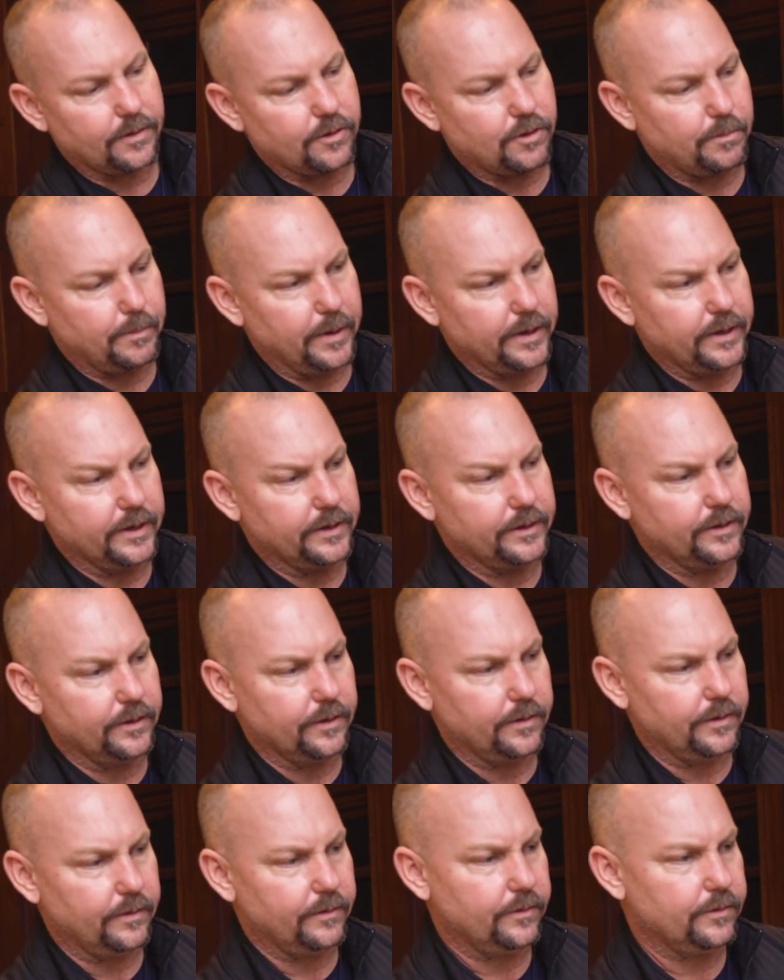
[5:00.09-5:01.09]

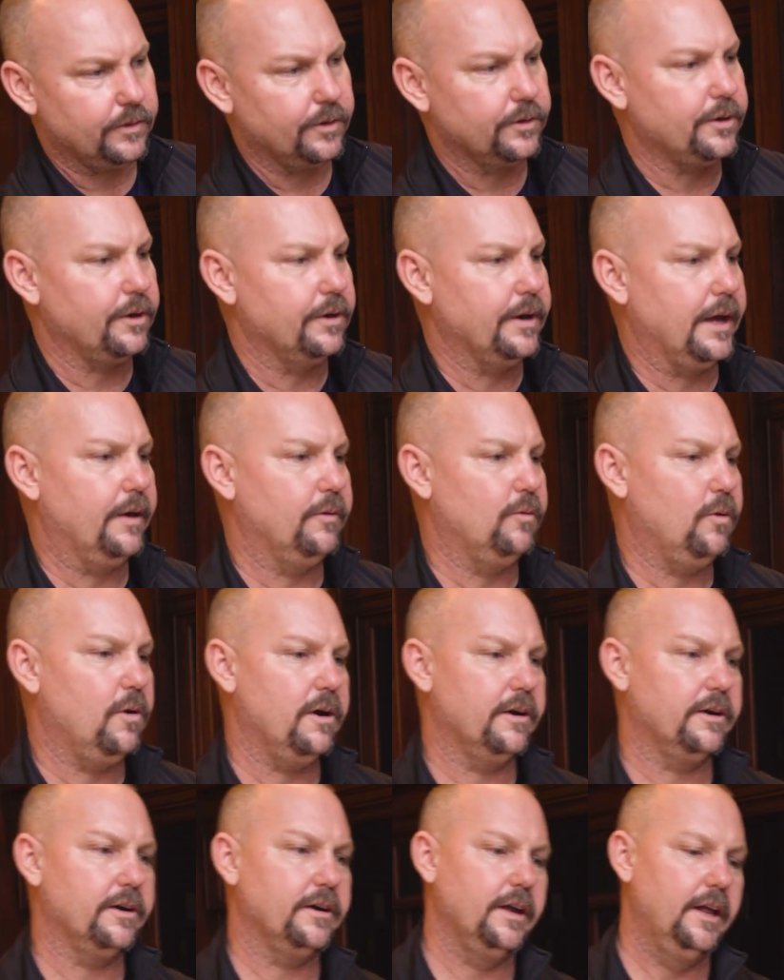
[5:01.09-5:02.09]
spigot to turn on
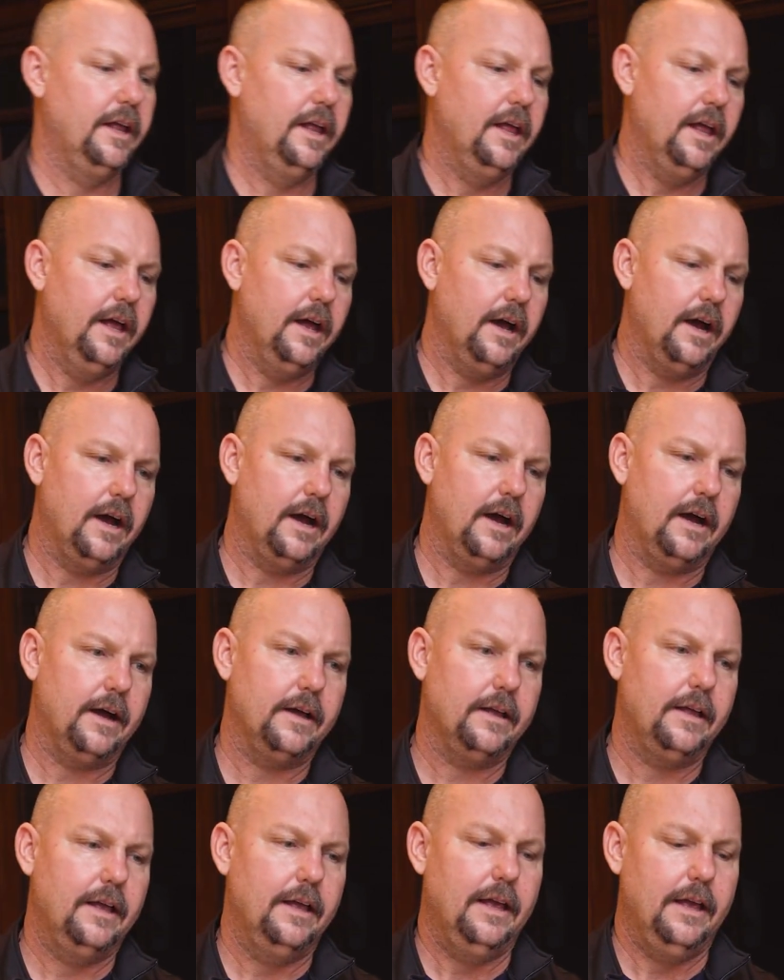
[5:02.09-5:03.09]
water.
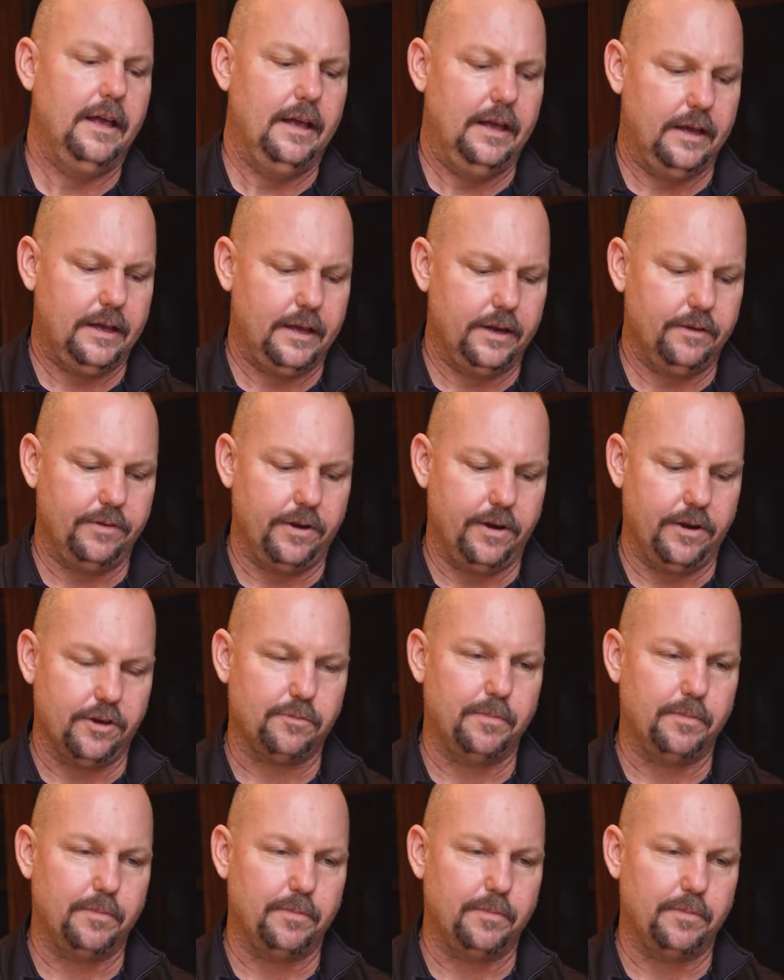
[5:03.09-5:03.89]
I got a very